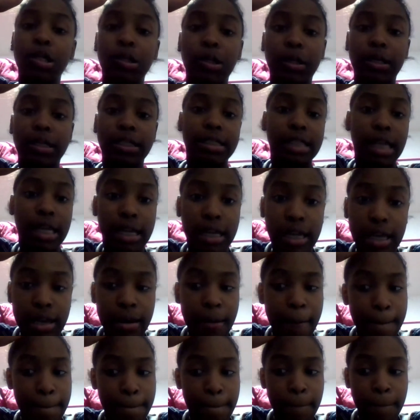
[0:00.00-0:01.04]
So I can stay
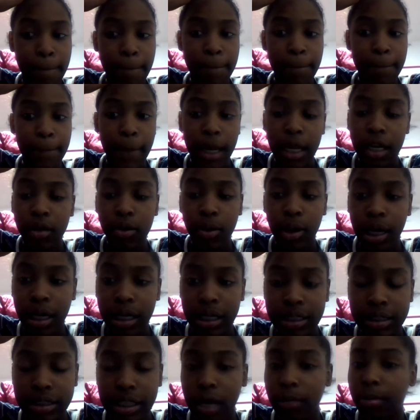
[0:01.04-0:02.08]
neat.
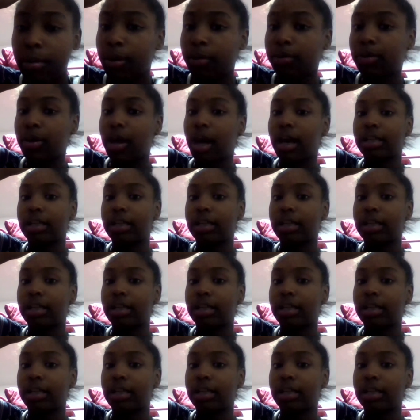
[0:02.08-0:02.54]
Anyways, I'll be back with you